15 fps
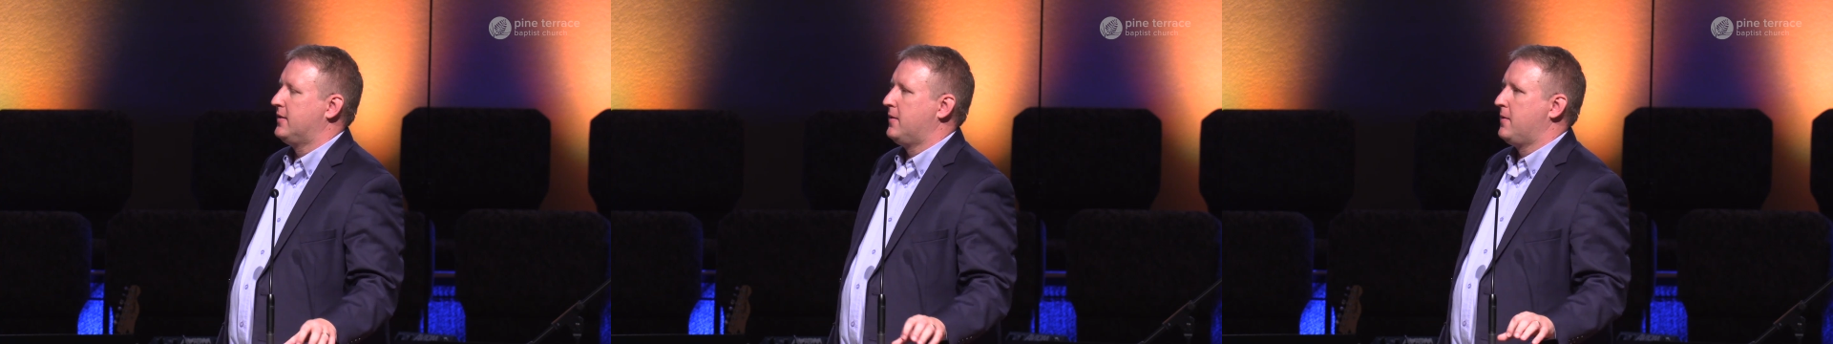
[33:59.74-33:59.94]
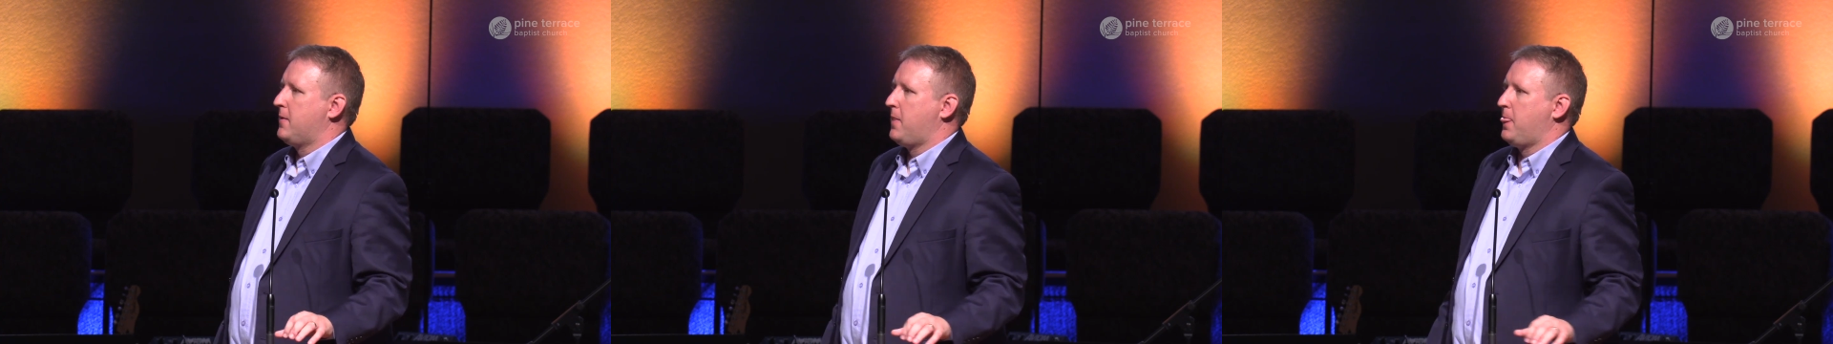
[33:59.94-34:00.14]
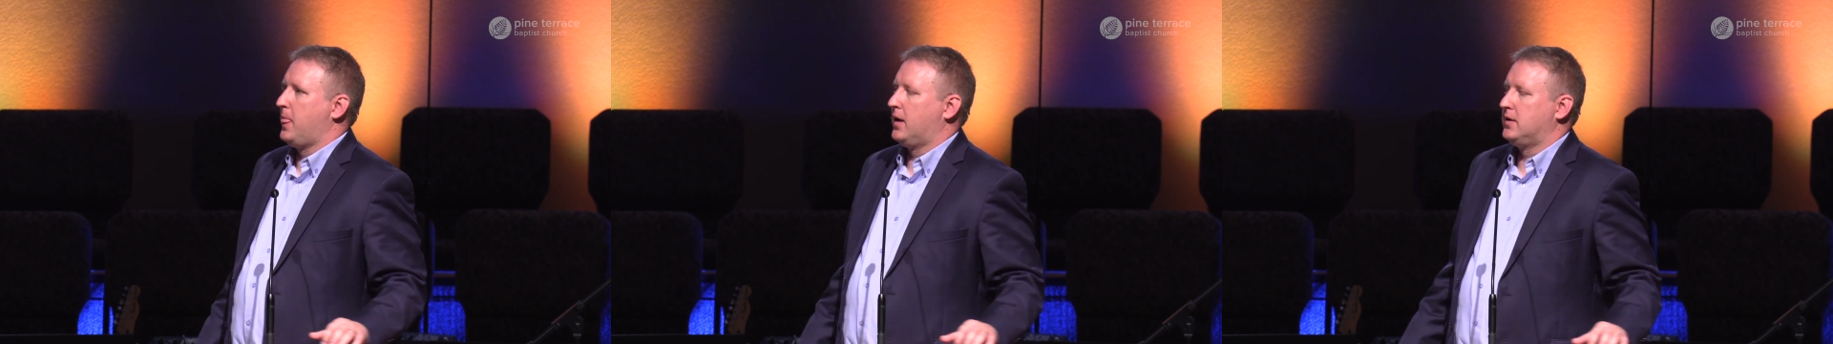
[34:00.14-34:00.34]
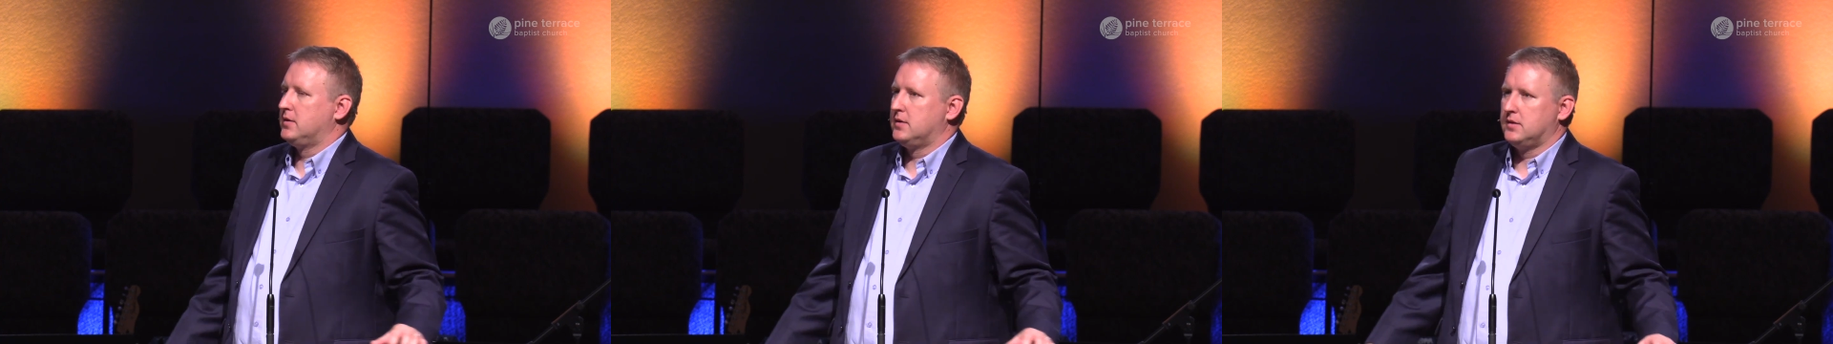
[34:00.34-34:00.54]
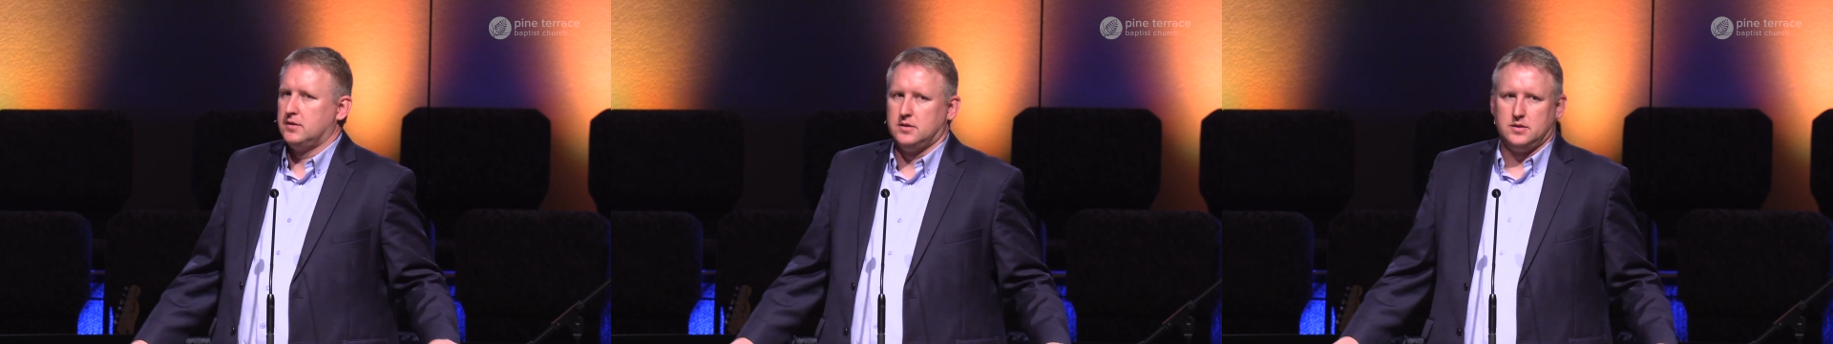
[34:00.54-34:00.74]

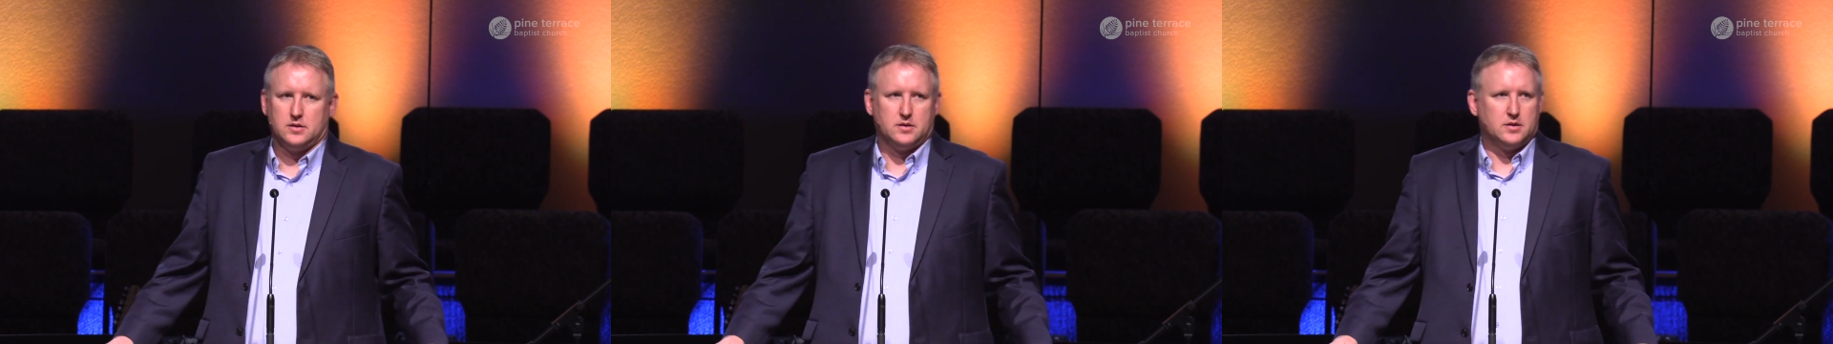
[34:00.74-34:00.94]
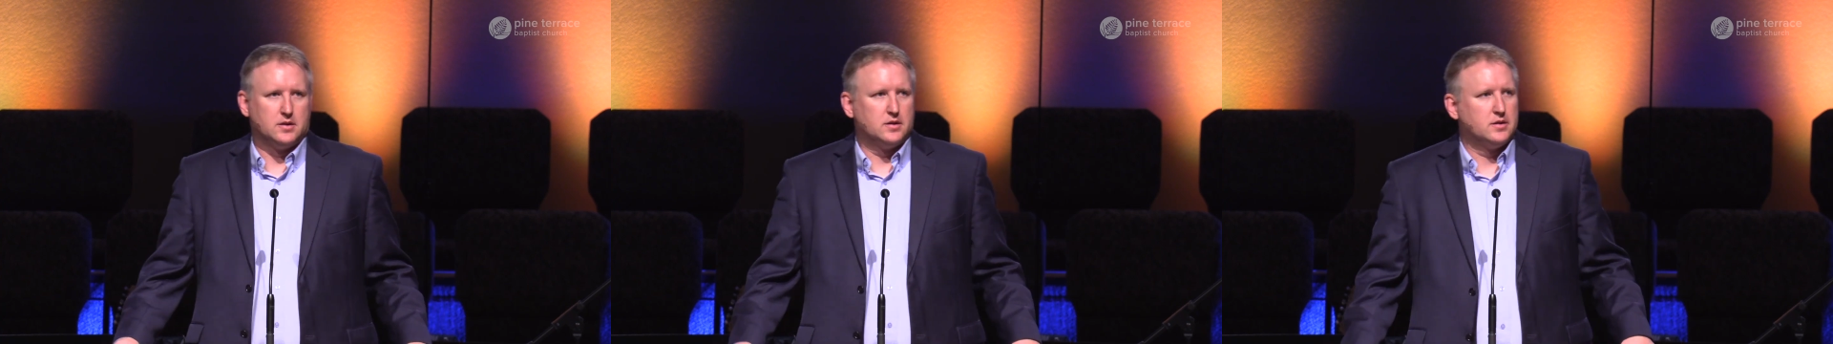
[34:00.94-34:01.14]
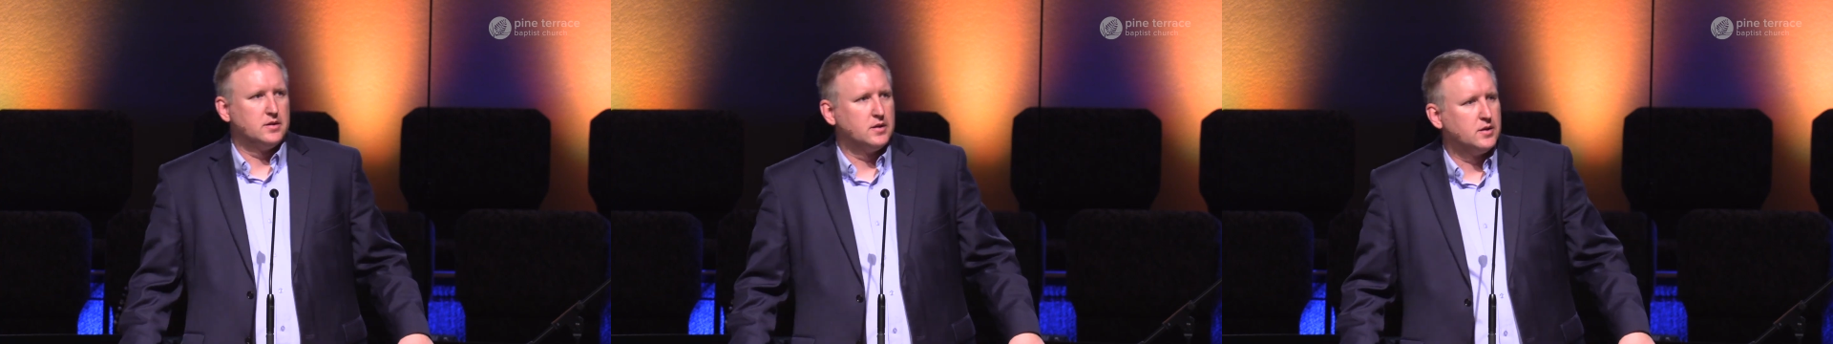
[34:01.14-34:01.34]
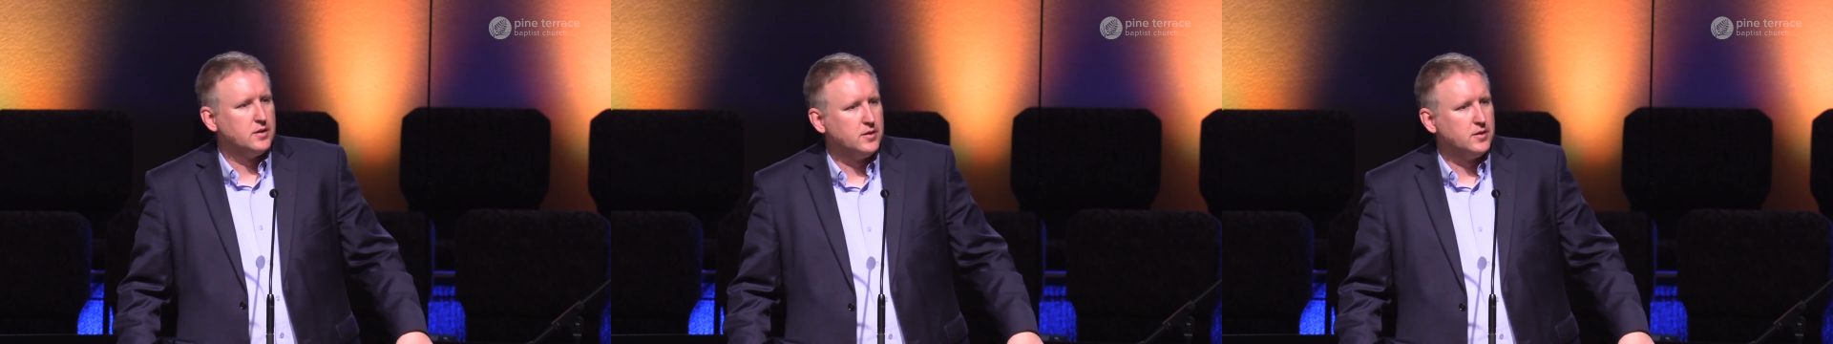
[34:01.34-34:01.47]
(silence)